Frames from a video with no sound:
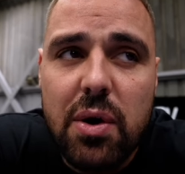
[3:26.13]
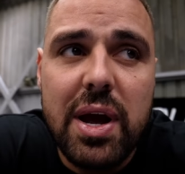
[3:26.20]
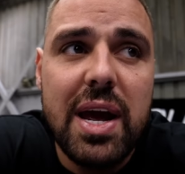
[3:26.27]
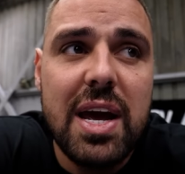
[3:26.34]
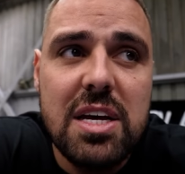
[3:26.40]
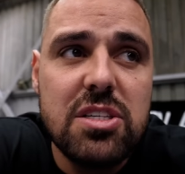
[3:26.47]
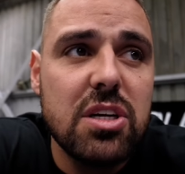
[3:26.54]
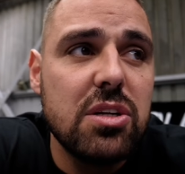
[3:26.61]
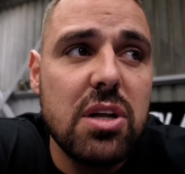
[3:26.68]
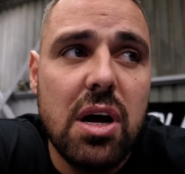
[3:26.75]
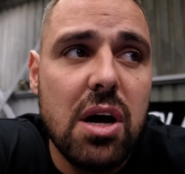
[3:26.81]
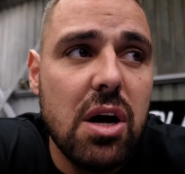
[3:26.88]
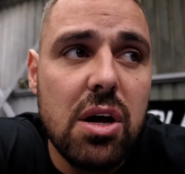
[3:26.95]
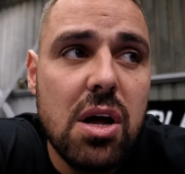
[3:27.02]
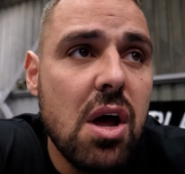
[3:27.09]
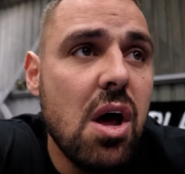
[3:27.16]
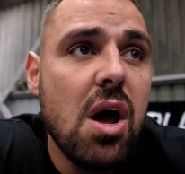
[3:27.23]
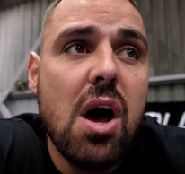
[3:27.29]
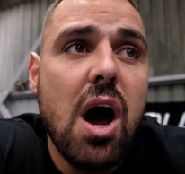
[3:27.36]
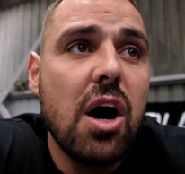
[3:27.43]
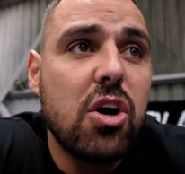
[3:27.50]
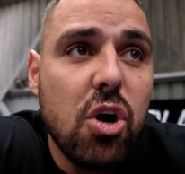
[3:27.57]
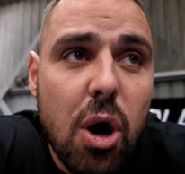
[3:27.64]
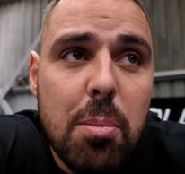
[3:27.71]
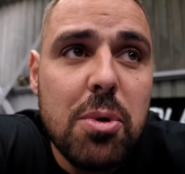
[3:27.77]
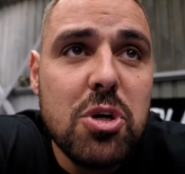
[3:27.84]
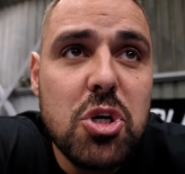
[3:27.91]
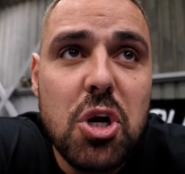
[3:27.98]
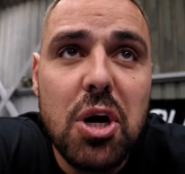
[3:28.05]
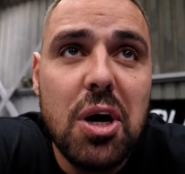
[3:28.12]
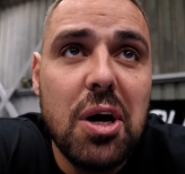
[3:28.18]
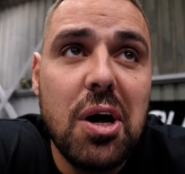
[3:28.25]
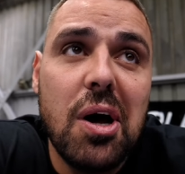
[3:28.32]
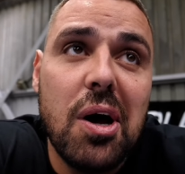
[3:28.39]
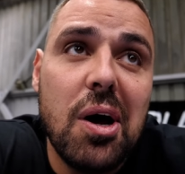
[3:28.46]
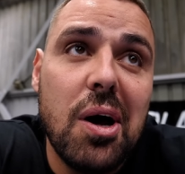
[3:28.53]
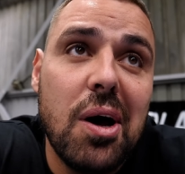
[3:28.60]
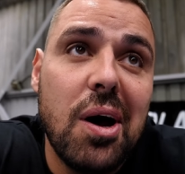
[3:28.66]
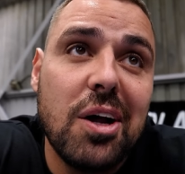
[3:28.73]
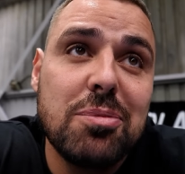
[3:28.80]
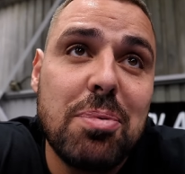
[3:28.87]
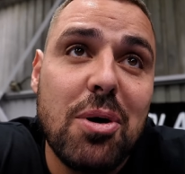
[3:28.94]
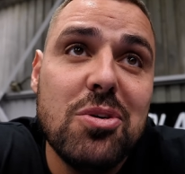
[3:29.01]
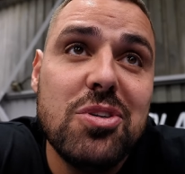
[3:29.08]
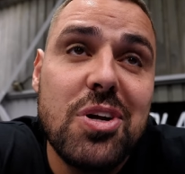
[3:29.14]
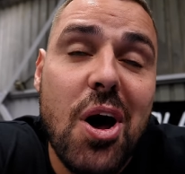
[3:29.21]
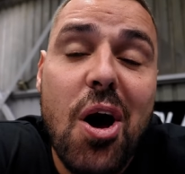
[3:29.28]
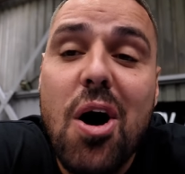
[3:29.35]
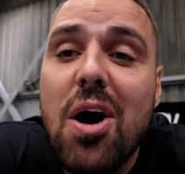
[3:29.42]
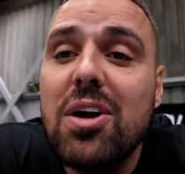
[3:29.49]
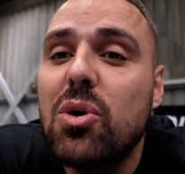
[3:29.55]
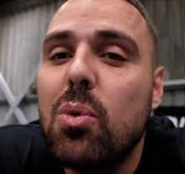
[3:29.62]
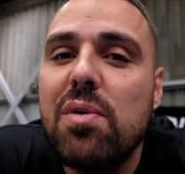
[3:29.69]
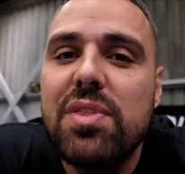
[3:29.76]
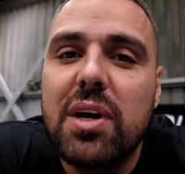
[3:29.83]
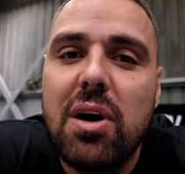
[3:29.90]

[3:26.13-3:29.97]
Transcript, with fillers: It is a, a, a common, uh, I suppose, hurdle with the